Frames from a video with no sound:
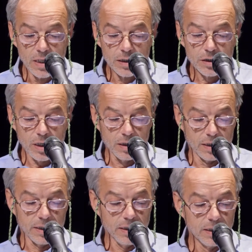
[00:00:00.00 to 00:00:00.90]

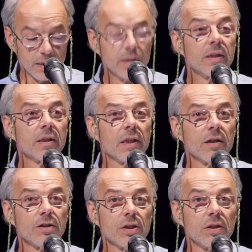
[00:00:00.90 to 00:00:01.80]
Suddenly,
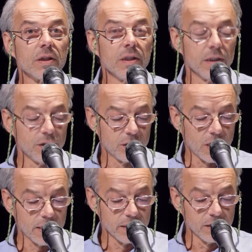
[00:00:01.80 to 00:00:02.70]
there stood his
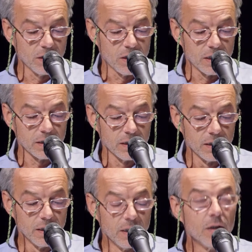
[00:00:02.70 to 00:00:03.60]
sodden dog,
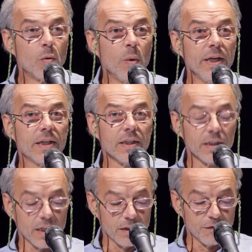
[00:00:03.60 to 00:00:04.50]

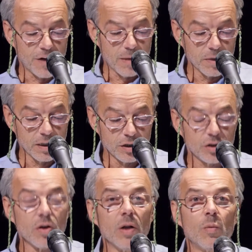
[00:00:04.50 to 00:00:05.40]
weakened and vomiting
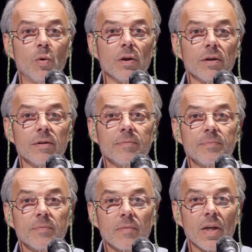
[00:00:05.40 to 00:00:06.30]
salt water.
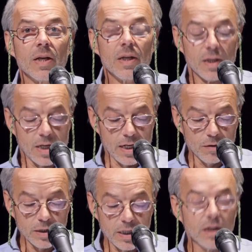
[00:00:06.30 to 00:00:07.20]
"I
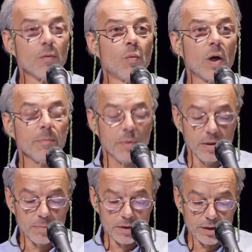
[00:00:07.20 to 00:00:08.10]
don't care what
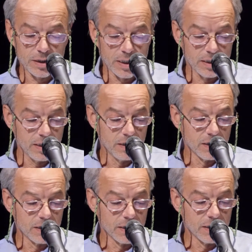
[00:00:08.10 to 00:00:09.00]
people say," he
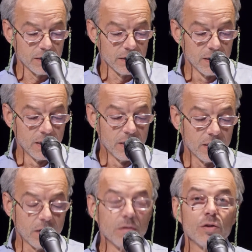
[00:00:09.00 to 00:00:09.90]
declared.
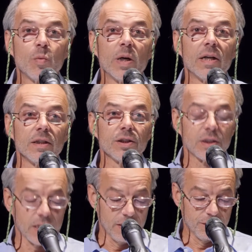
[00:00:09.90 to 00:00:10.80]
"Those whales
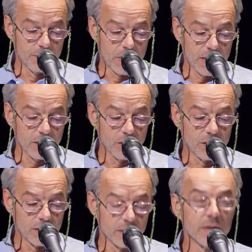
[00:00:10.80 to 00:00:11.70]
saved my
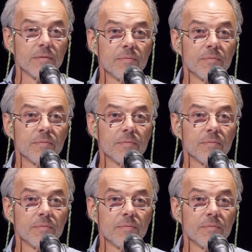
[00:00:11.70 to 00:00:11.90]
dog."